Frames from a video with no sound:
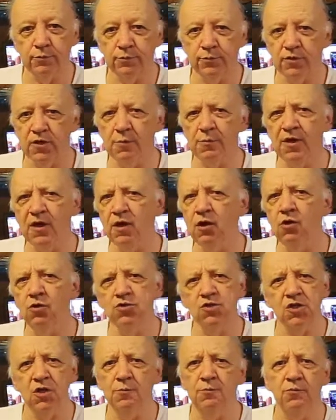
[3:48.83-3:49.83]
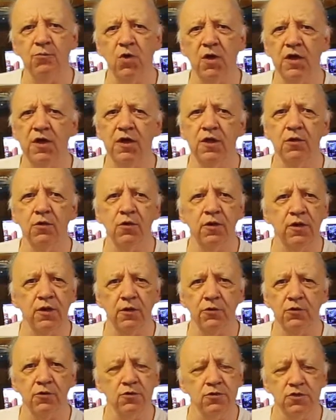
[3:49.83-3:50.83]
Somehow, some way or
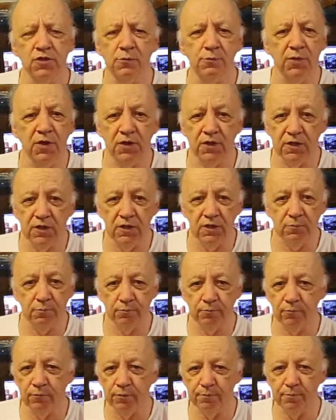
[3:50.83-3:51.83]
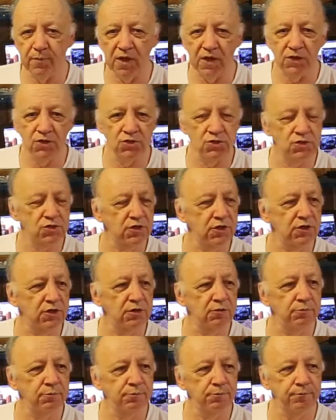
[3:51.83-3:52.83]
another, somebody managed
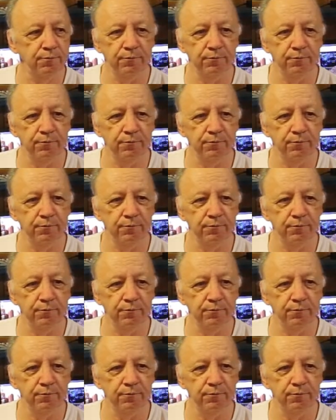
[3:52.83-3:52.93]
to